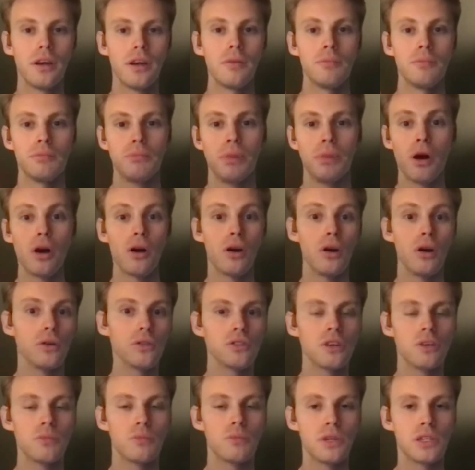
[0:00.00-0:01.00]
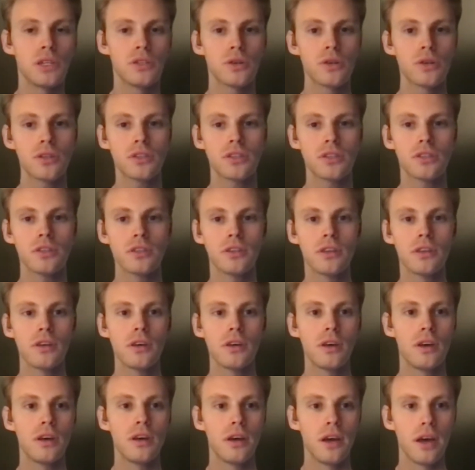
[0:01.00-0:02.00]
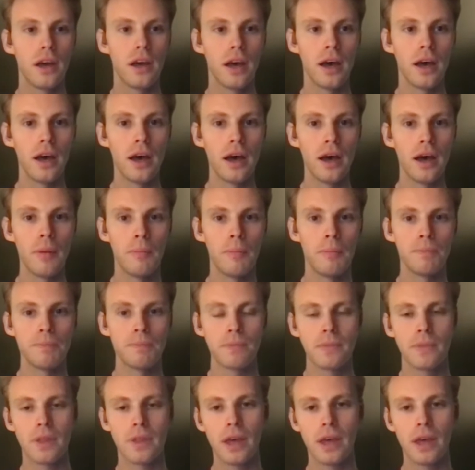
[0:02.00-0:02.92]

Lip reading: borrow some resource. And